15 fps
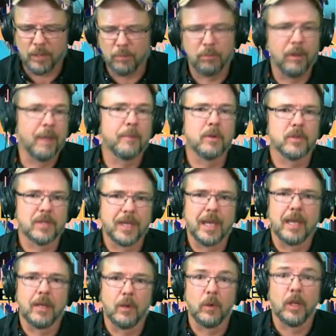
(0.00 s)
the parameters that
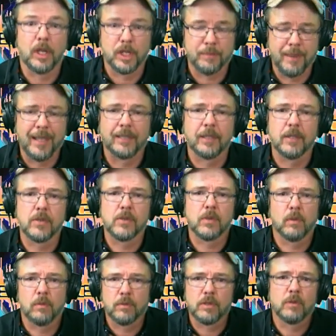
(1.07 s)
I had already expected,
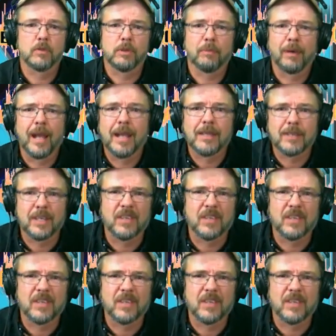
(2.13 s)
so it was no surprise.